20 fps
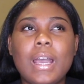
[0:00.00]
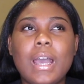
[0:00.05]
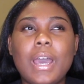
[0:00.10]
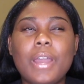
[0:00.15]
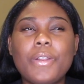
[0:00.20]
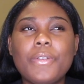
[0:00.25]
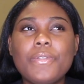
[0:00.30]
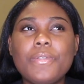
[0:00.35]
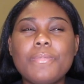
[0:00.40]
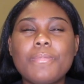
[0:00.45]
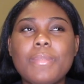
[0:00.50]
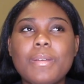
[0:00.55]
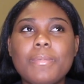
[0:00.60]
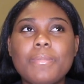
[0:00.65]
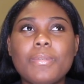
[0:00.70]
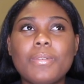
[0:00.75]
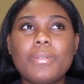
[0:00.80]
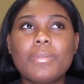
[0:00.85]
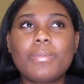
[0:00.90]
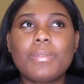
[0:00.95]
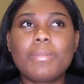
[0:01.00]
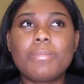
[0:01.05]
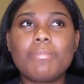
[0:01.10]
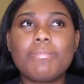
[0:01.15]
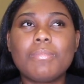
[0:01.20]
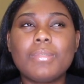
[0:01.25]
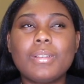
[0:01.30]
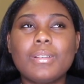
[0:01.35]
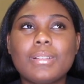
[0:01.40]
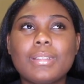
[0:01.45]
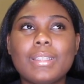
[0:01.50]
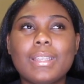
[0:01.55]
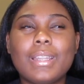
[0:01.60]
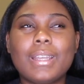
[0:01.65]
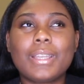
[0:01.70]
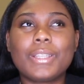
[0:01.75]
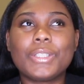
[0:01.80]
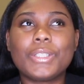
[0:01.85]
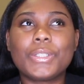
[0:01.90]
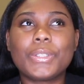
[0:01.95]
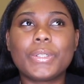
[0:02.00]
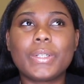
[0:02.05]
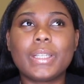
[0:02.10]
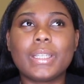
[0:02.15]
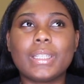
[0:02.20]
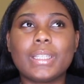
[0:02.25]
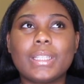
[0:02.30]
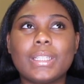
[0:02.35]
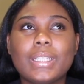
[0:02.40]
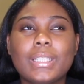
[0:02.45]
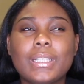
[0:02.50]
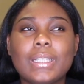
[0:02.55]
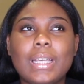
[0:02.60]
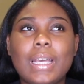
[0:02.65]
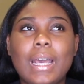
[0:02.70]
I don't remember what milk that I drank.